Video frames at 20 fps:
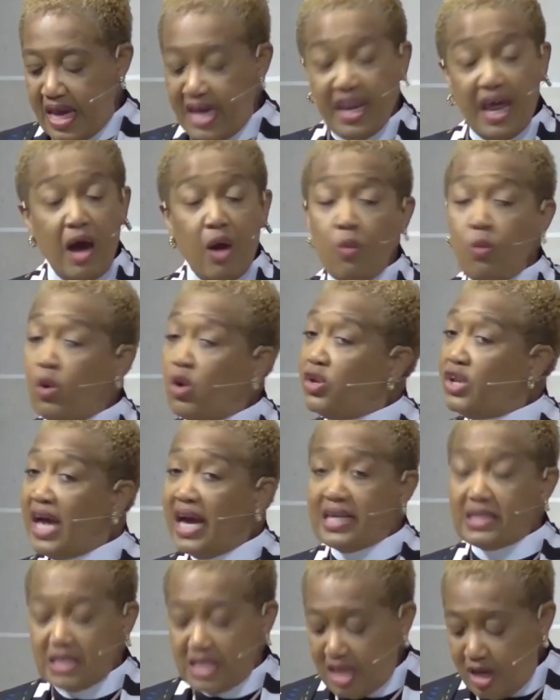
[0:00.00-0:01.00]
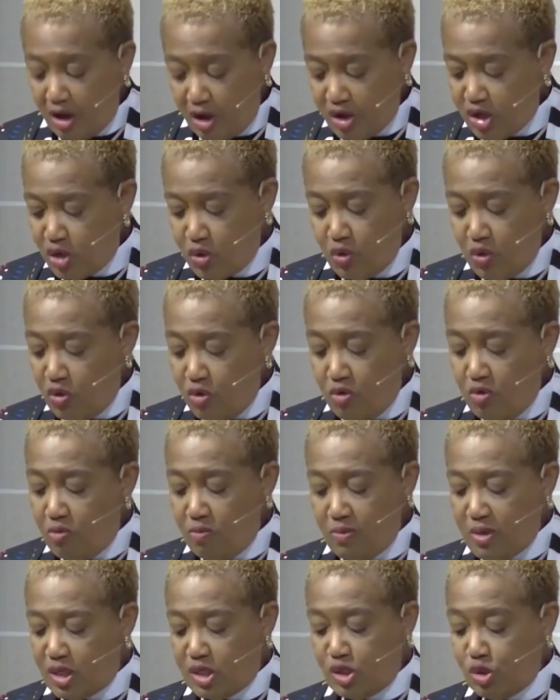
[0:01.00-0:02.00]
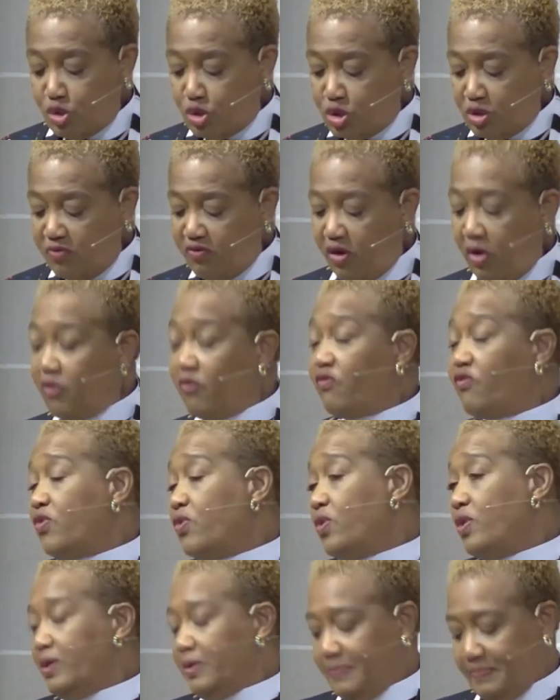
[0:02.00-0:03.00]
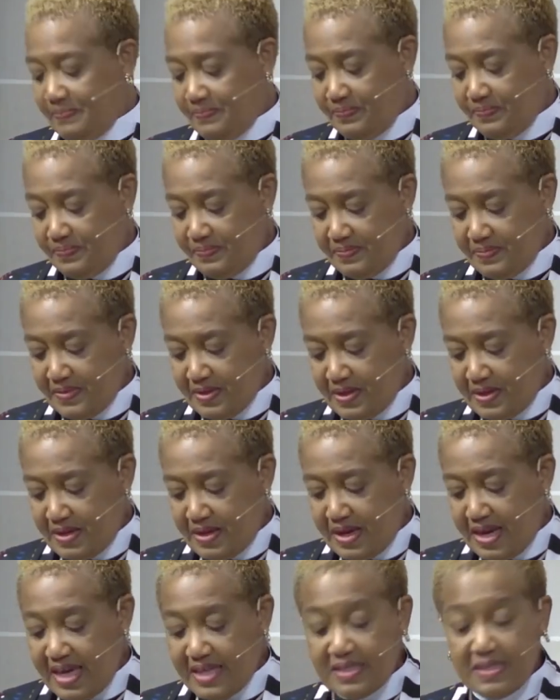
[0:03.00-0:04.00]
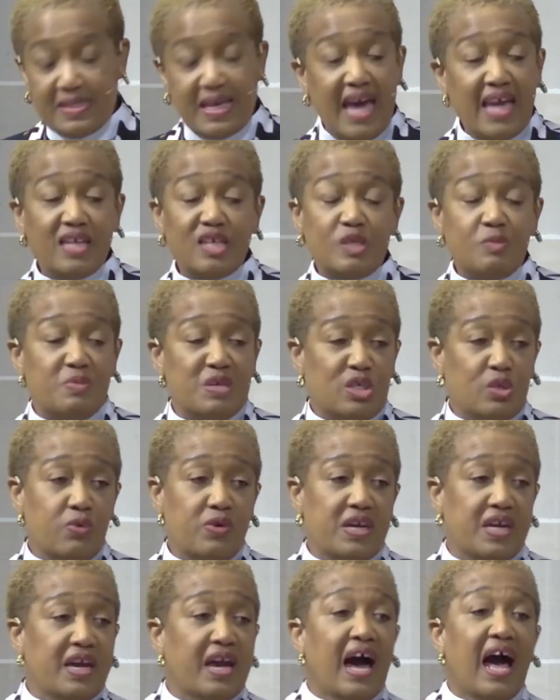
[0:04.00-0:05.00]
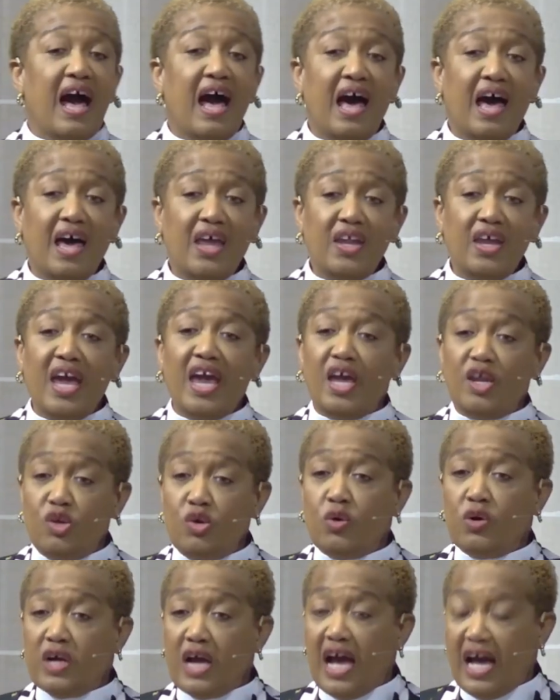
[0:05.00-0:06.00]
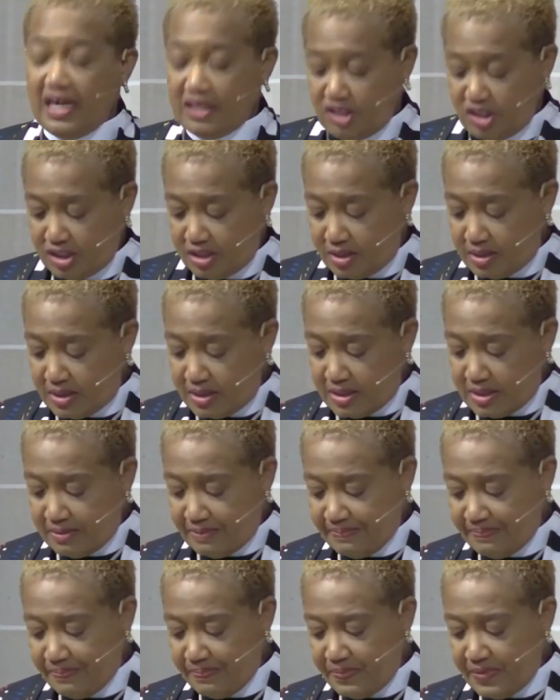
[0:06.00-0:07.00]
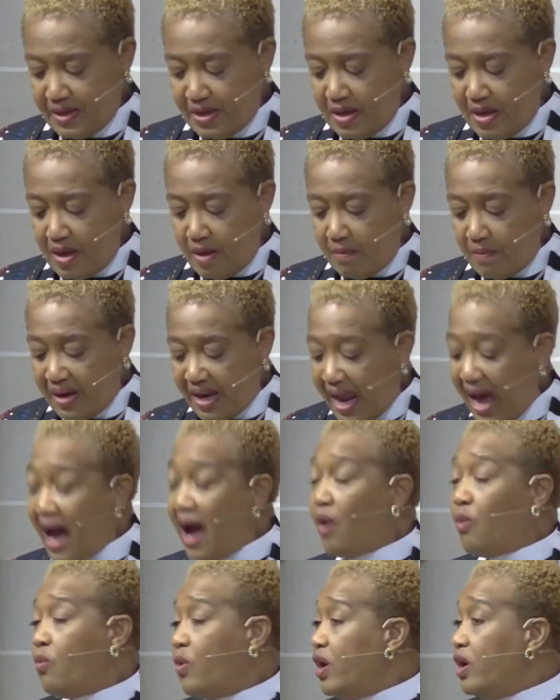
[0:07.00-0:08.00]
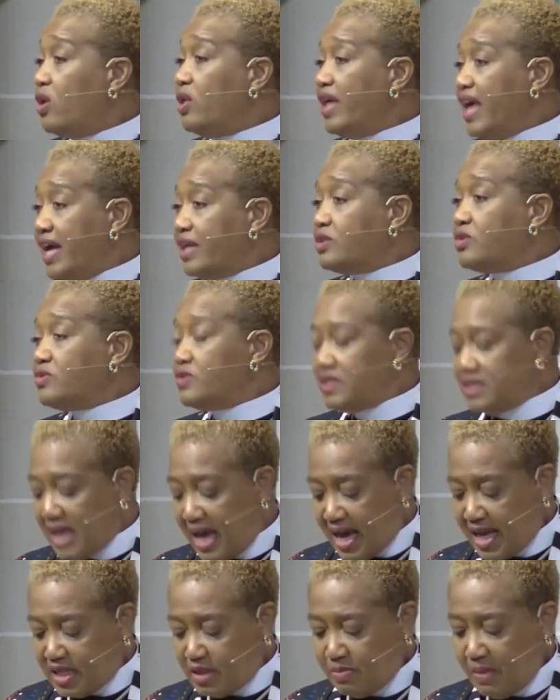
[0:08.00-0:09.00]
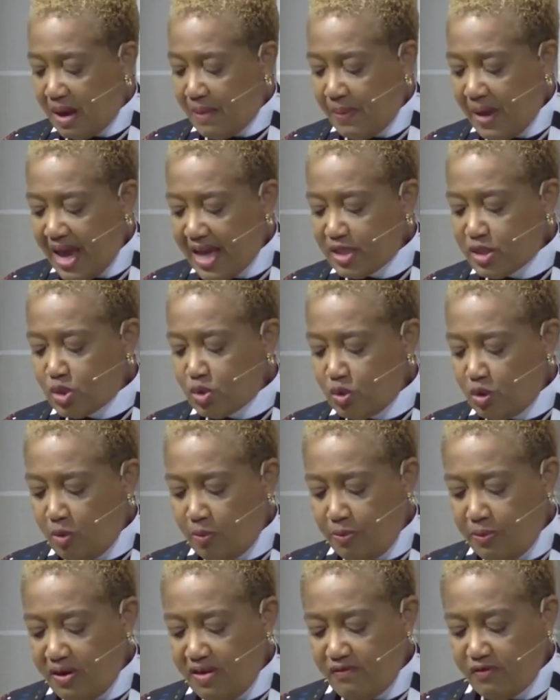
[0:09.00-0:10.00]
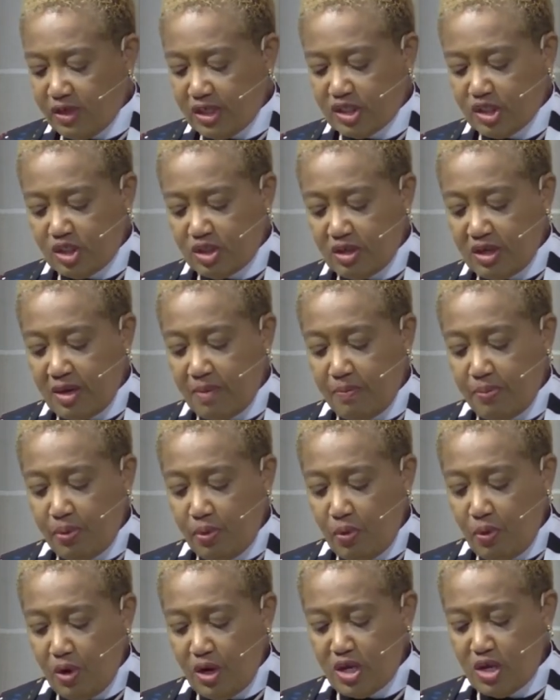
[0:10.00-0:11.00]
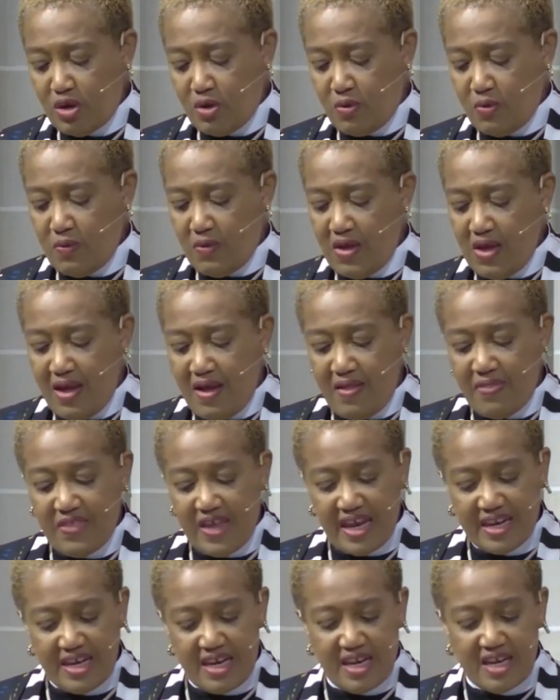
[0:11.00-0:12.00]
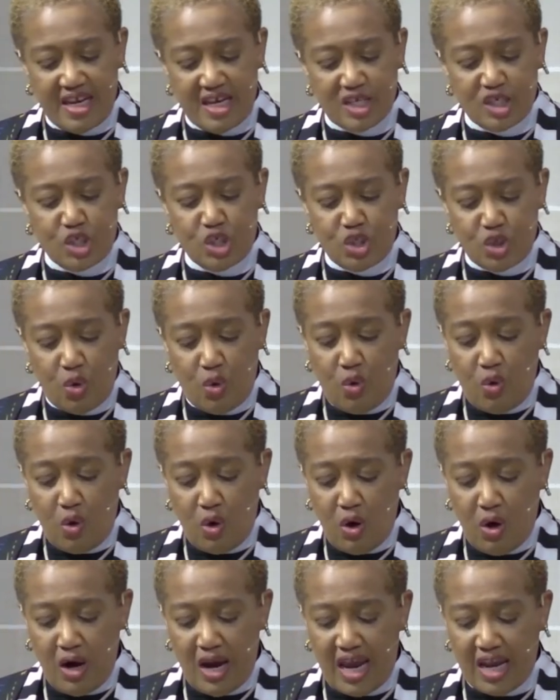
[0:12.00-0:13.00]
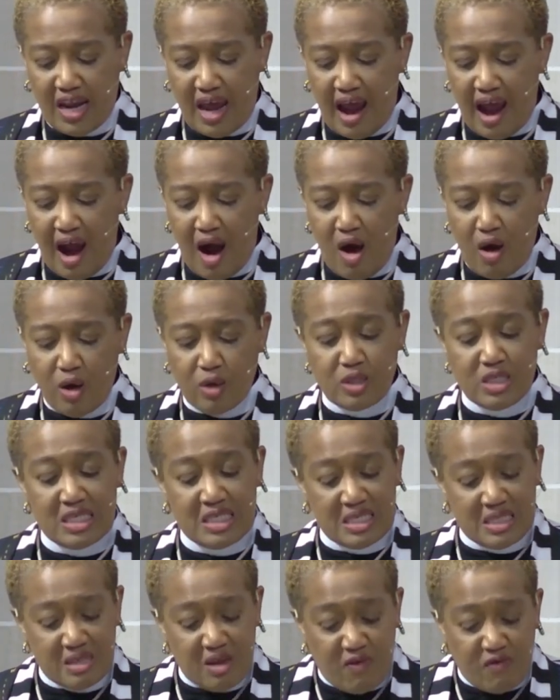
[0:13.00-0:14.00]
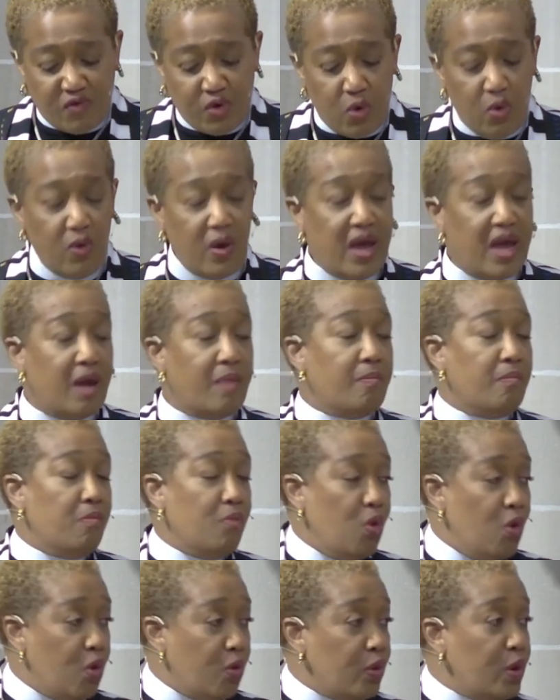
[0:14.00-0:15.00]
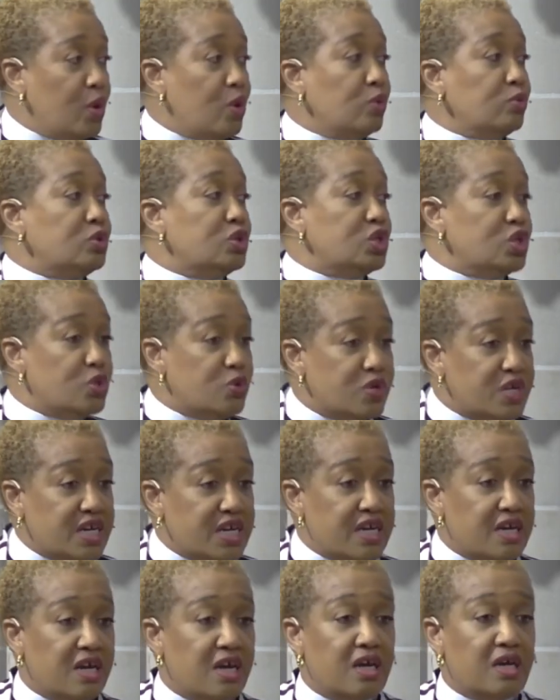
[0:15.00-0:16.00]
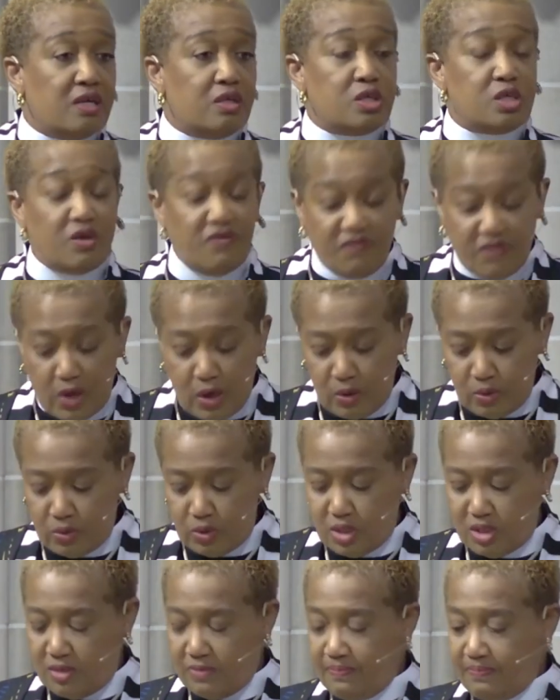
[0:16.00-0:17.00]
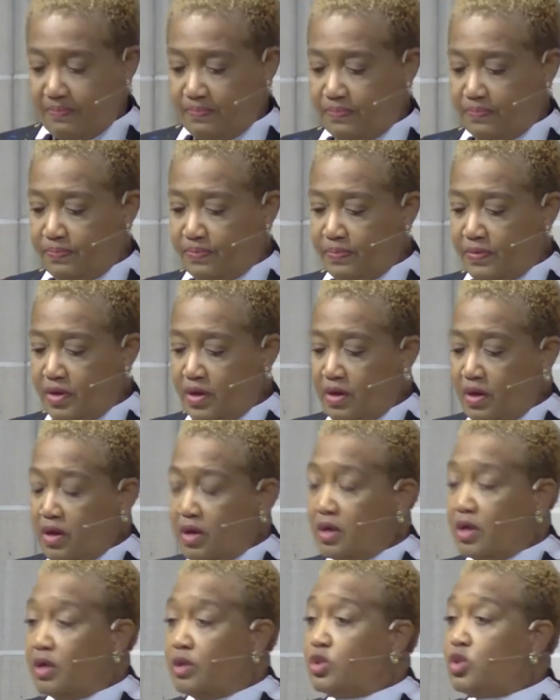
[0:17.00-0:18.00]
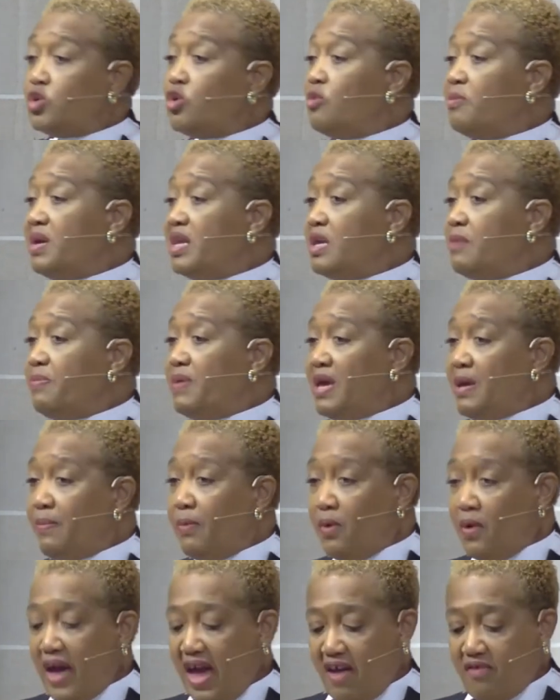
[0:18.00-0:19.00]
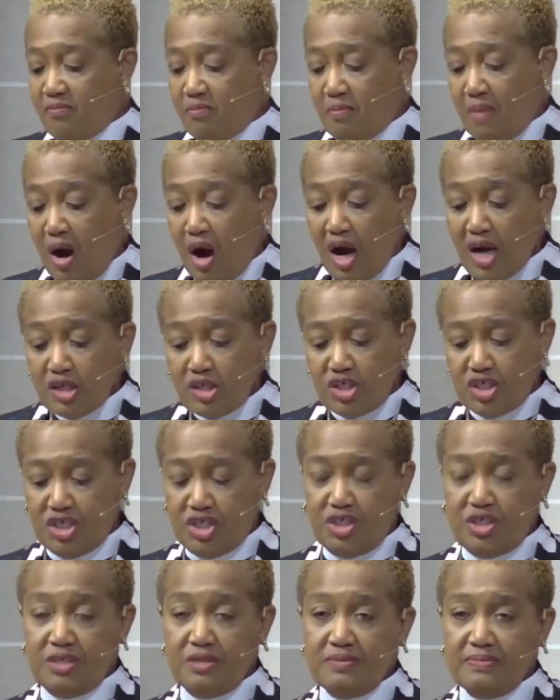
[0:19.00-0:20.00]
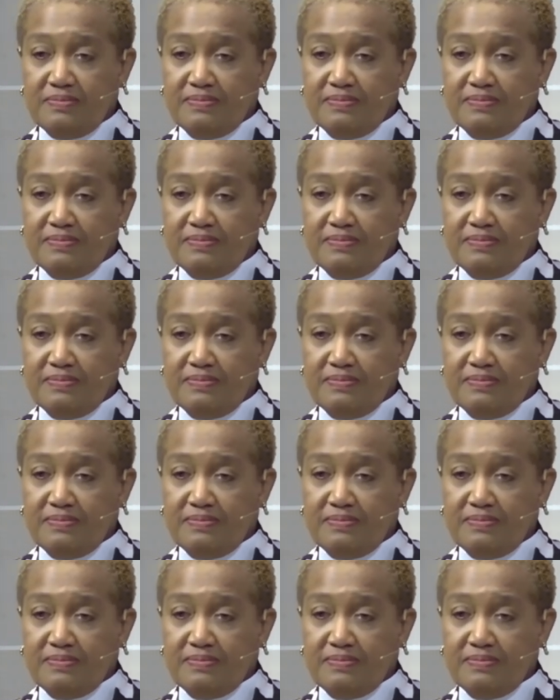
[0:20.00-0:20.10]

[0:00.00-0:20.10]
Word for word: And I will not tell you whom you should vote for, as that is between God and your conscience. But I will exercise my pastoral privilege to implore you that it is your and our civil and moral duty to vote. Too many people have marched.